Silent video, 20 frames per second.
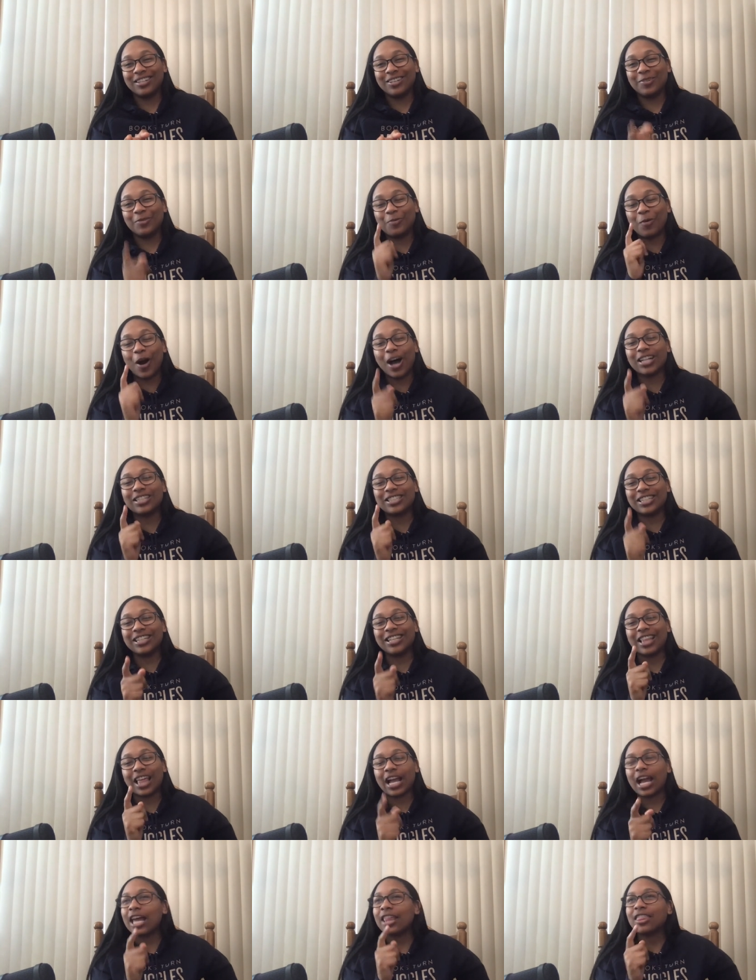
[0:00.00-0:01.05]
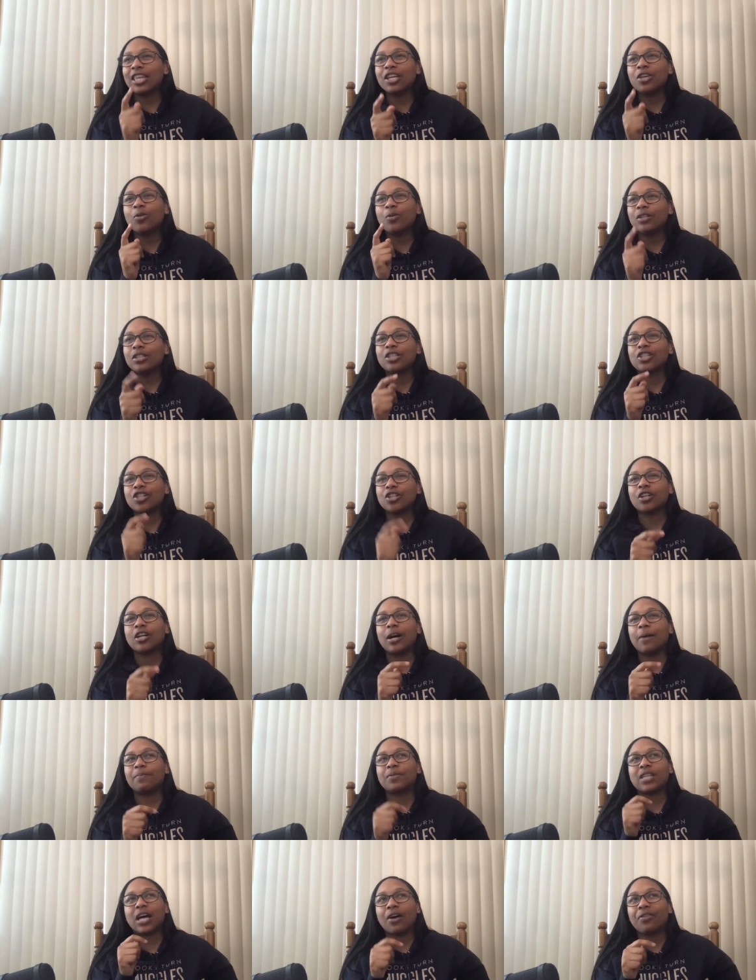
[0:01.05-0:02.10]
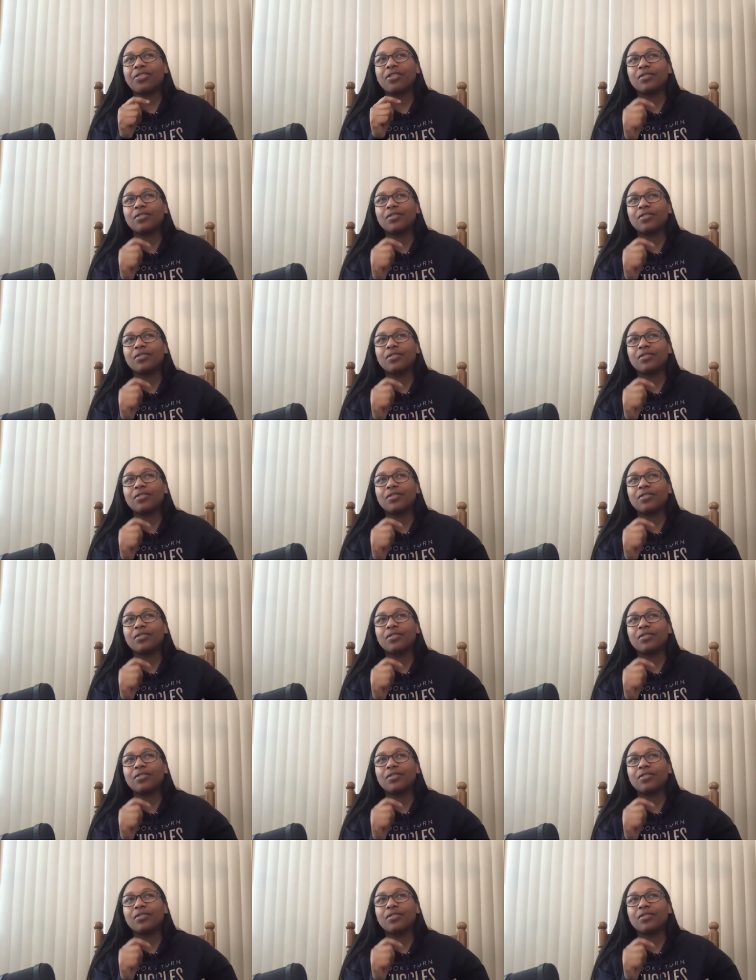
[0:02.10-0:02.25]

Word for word: Watch it. Like I think you could just look up South